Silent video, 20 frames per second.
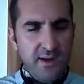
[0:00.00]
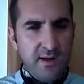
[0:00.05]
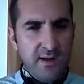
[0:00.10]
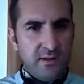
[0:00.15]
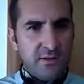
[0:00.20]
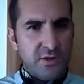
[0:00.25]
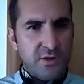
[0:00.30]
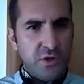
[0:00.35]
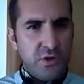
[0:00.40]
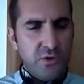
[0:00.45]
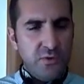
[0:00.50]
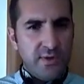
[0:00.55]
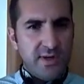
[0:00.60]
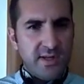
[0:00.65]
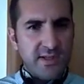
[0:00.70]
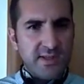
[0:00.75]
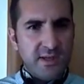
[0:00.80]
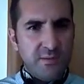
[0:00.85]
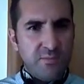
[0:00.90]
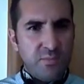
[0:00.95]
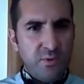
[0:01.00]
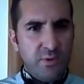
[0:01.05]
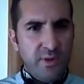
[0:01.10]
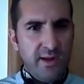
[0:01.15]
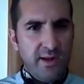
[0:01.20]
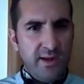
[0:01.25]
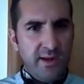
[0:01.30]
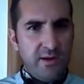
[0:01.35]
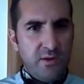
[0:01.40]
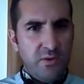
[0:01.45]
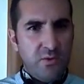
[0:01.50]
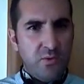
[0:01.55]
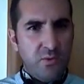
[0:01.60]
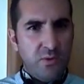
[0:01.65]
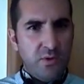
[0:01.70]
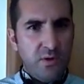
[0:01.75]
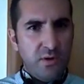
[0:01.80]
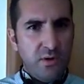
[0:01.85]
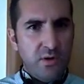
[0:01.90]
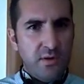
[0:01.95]
I'll show you an example how
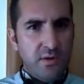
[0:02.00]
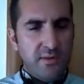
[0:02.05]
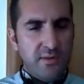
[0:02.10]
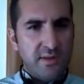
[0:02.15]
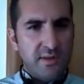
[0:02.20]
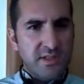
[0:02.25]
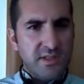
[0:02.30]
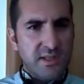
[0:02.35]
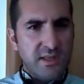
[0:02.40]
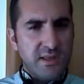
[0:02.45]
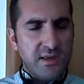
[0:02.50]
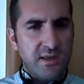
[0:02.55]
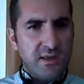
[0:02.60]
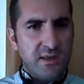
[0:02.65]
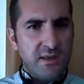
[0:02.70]
this,